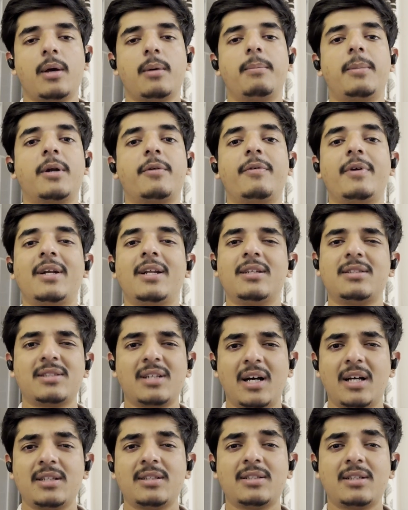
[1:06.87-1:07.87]
But we
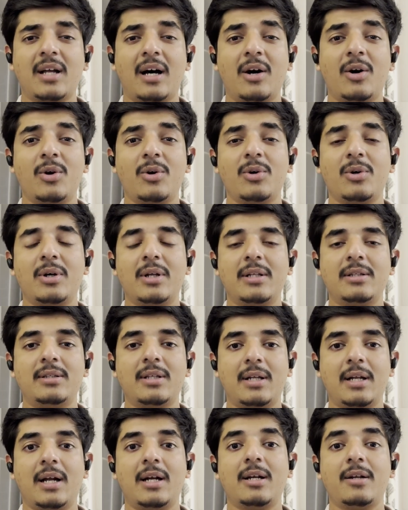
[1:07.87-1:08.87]
discussed how
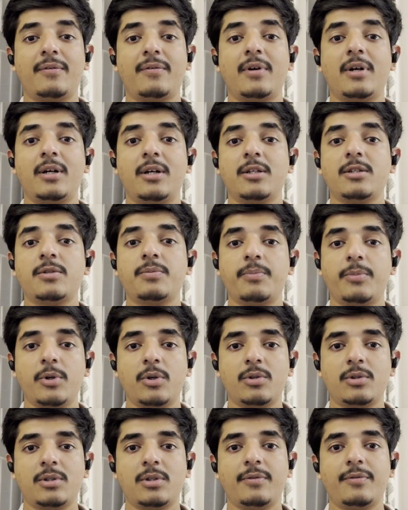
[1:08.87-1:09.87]
there are different
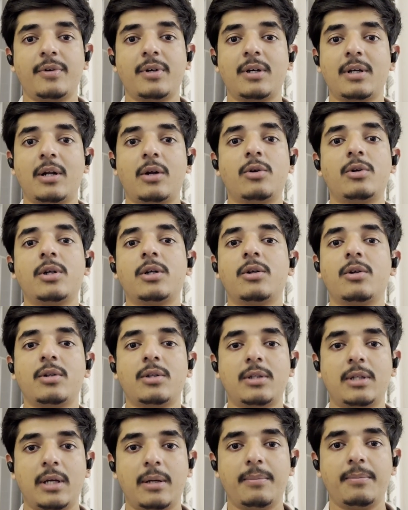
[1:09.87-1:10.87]
disputes if we ground it
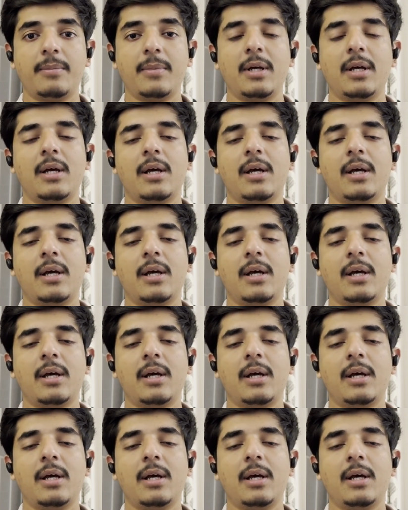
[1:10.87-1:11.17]
on them.